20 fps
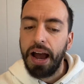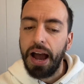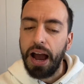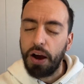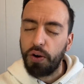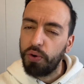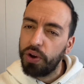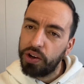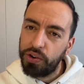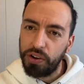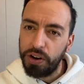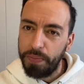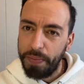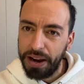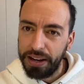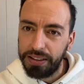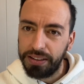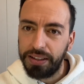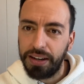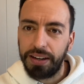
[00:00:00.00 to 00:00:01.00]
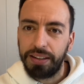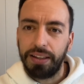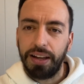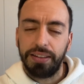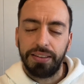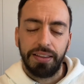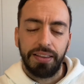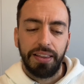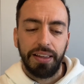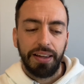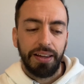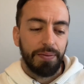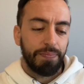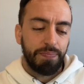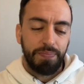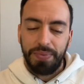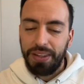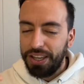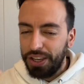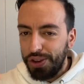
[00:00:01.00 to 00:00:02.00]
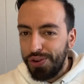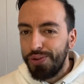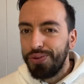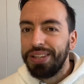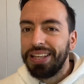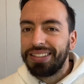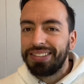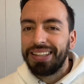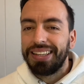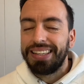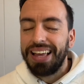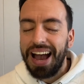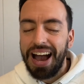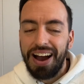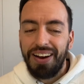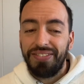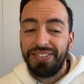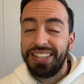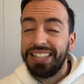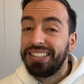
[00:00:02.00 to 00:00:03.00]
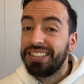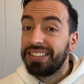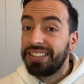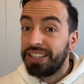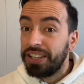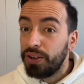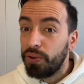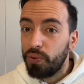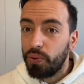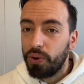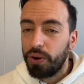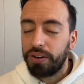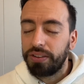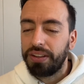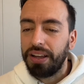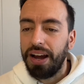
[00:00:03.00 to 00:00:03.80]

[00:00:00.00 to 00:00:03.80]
A quick reminder that the units that have this keyword